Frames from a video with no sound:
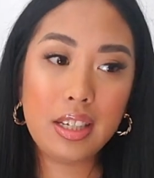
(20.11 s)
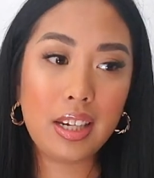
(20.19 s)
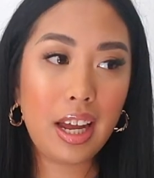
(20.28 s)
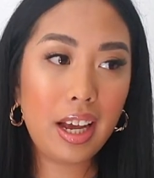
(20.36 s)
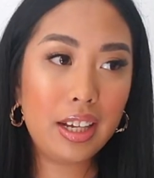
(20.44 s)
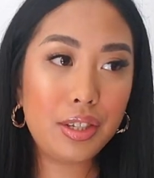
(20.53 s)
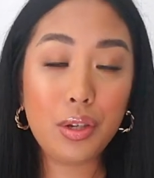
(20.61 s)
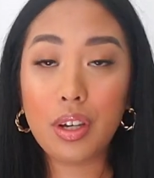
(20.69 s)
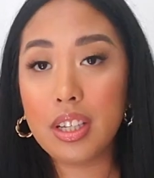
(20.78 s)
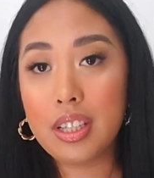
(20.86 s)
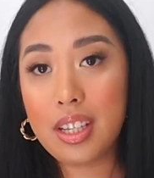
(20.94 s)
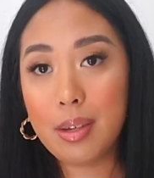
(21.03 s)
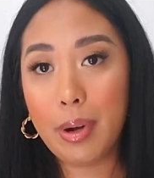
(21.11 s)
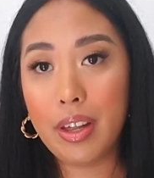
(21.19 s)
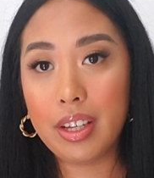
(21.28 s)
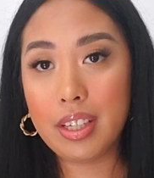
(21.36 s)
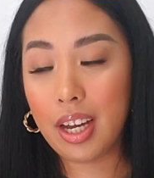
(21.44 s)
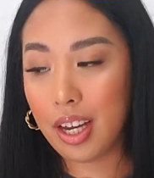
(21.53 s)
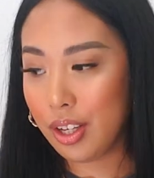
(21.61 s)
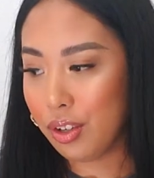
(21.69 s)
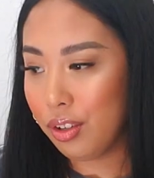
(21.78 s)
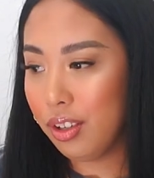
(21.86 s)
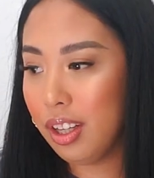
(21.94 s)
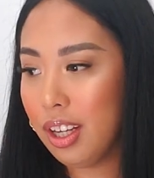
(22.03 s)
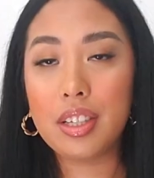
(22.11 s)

Today, as you can see by the title,